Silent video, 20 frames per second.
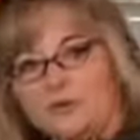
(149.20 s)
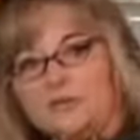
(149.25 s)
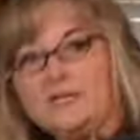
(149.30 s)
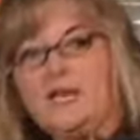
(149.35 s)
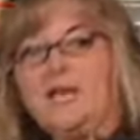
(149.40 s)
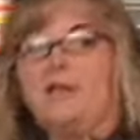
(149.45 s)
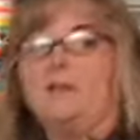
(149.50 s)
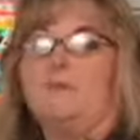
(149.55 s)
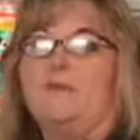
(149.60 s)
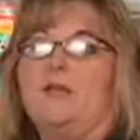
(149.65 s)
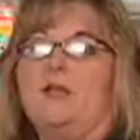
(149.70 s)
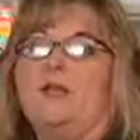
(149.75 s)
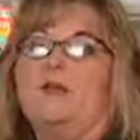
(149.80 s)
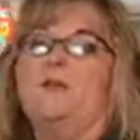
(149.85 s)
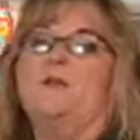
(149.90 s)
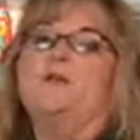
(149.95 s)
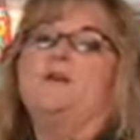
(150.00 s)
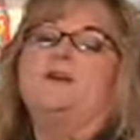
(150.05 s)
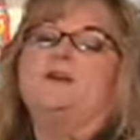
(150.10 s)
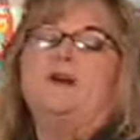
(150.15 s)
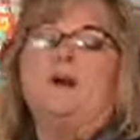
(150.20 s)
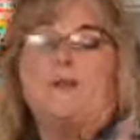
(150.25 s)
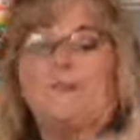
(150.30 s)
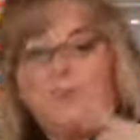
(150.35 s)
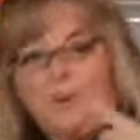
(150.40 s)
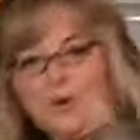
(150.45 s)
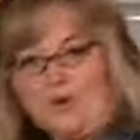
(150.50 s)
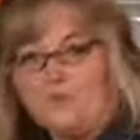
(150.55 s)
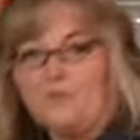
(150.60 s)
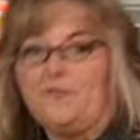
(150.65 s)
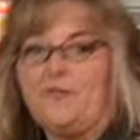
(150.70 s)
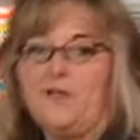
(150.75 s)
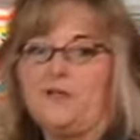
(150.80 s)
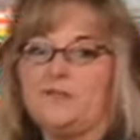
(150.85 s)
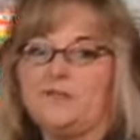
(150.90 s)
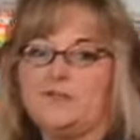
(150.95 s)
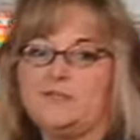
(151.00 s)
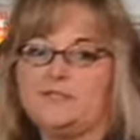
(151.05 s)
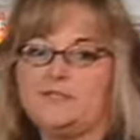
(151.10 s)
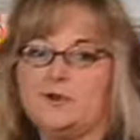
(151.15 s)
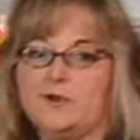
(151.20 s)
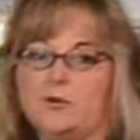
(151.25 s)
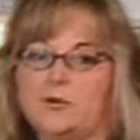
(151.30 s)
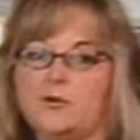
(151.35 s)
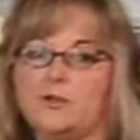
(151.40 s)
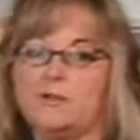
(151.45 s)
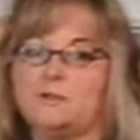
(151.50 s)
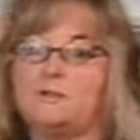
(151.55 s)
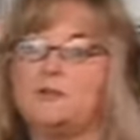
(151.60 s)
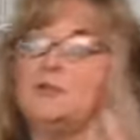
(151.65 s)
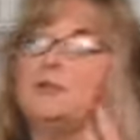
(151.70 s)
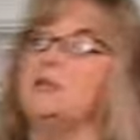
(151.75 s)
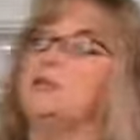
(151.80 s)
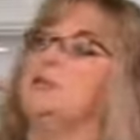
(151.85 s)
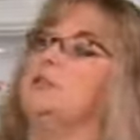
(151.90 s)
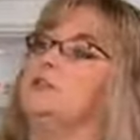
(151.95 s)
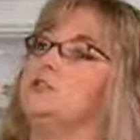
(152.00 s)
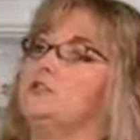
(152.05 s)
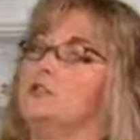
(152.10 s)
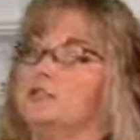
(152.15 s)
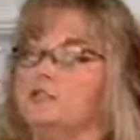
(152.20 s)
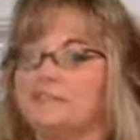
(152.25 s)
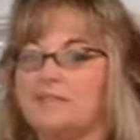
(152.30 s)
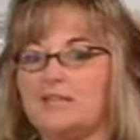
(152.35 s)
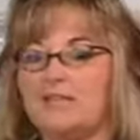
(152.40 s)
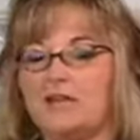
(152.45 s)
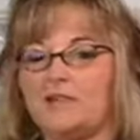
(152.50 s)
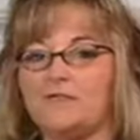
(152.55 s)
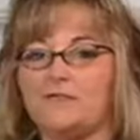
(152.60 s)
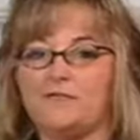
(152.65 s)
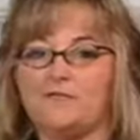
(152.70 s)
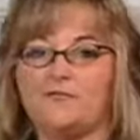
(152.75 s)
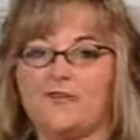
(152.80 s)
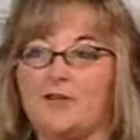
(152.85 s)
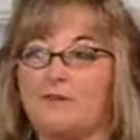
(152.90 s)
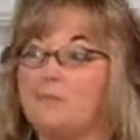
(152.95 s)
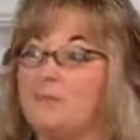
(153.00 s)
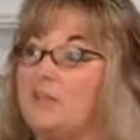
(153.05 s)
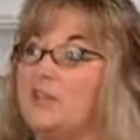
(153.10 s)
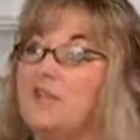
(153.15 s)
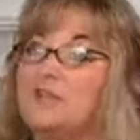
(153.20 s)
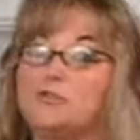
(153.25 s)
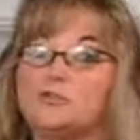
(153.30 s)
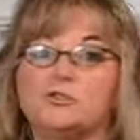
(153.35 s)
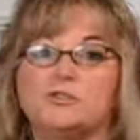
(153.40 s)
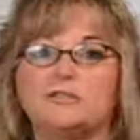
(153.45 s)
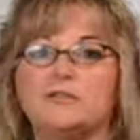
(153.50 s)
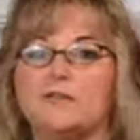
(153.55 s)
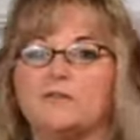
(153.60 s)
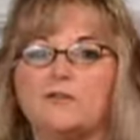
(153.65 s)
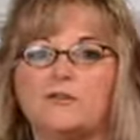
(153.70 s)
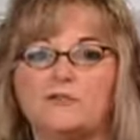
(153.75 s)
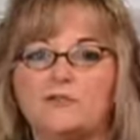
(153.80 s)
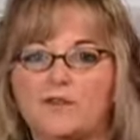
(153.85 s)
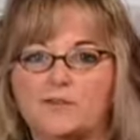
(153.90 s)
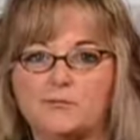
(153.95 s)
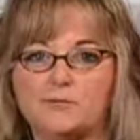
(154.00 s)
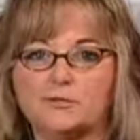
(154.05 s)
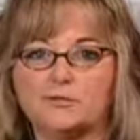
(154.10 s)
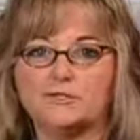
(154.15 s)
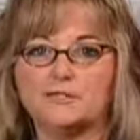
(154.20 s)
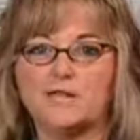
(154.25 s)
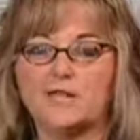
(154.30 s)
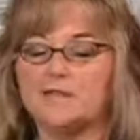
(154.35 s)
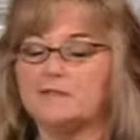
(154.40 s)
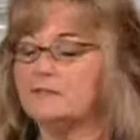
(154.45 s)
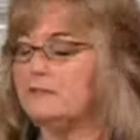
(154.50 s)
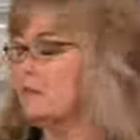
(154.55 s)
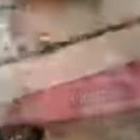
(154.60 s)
light mayo, part fat-free sour cream, just to cut the fat by 75%.